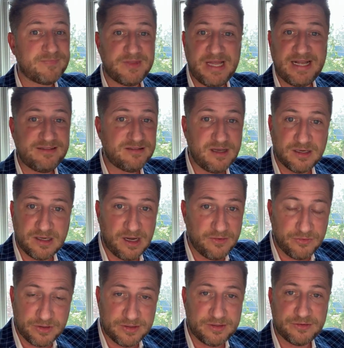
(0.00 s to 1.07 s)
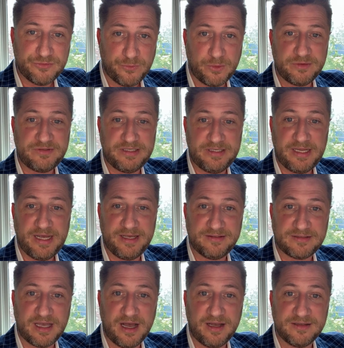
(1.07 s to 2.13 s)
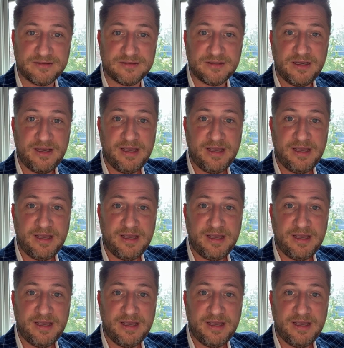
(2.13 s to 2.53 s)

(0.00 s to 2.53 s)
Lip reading: That's not covered in this 14 days, guys.